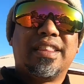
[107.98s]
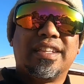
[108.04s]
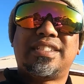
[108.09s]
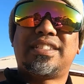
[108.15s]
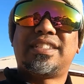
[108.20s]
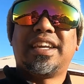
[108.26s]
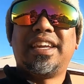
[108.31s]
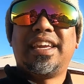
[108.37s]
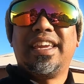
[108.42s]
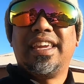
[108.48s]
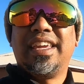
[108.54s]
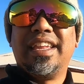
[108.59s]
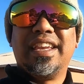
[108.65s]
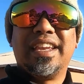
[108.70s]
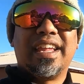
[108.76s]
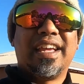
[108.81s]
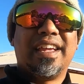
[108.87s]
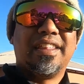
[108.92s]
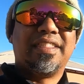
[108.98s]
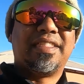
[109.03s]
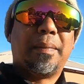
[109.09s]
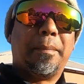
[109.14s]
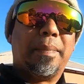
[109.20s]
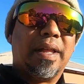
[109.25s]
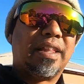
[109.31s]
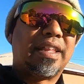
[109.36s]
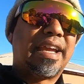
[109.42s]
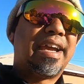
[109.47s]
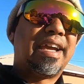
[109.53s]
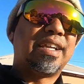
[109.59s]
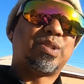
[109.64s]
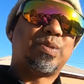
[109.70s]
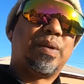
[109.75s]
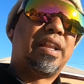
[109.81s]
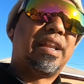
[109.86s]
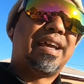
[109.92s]
the say in the build
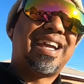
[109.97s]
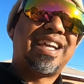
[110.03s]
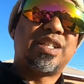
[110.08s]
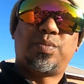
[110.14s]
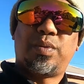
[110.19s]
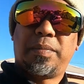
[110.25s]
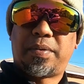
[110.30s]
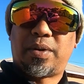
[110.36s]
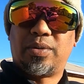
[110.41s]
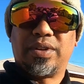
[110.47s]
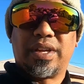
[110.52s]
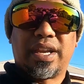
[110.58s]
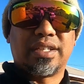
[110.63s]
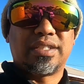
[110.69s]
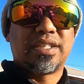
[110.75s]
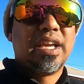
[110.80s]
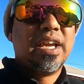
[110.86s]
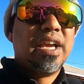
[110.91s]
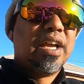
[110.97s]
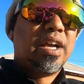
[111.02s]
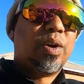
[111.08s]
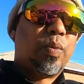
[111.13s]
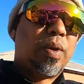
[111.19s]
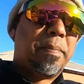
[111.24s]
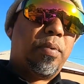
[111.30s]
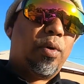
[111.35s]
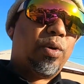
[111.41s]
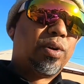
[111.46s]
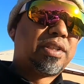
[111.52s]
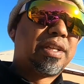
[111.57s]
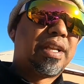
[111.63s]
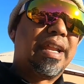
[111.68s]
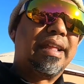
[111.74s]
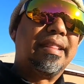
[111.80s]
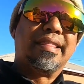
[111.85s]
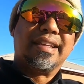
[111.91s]
as well as we progress. We bought
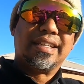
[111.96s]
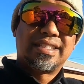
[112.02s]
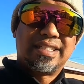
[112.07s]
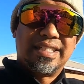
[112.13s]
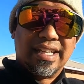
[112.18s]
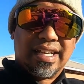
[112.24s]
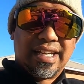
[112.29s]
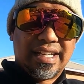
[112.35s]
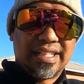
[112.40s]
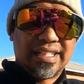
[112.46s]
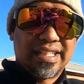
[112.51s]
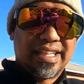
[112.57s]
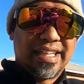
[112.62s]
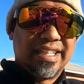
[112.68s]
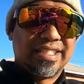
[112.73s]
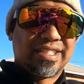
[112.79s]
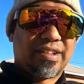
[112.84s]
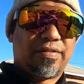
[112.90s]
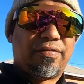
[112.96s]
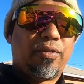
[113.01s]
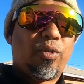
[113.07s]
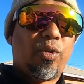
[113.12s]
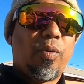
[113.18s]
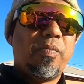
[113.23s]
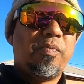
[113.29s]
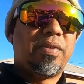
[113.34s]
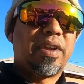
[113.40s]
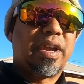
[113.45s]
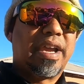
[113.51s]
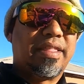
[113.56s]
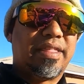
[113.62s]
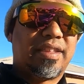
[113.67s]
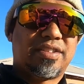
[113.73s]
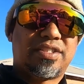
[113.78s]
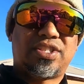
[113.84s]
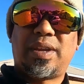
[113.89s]
it and this year is the form
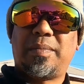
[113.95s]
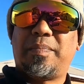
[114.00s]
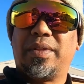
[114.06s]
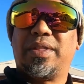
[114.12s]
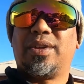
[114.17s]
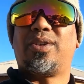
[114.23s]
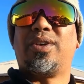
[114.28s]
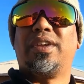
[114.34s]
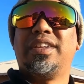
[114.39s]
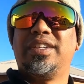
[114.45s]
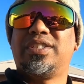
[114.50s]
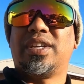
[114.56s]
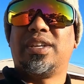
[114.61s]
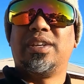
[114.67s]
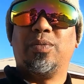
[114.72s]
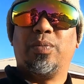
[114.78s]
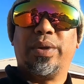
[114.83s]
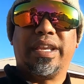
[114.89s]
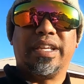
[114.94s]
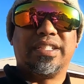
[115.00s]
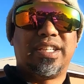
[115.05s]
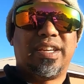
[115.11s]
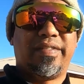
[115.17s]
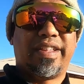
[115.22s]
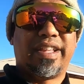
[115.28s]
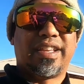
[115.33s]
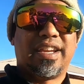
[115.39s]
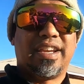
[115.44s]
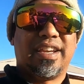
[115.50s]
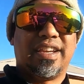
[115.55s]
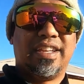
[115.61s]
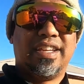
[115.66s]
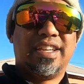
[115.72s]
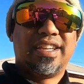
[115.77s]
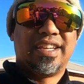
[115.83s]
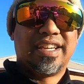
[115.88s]
and the shape and the condition we received it in.
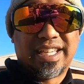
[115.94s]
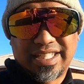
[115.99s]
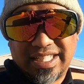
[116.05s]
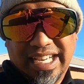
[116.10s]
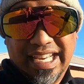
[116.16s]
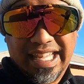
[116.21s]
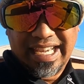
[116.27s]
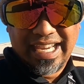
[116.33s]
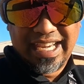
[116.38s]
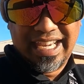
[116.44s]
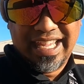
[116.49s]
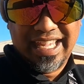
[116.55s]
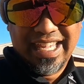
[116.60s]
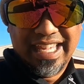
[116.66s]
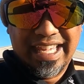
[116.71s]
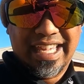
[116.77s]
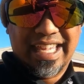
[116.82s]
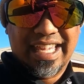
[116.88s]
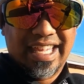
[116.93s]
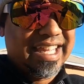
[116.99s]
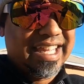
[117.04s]
Is it ready? Is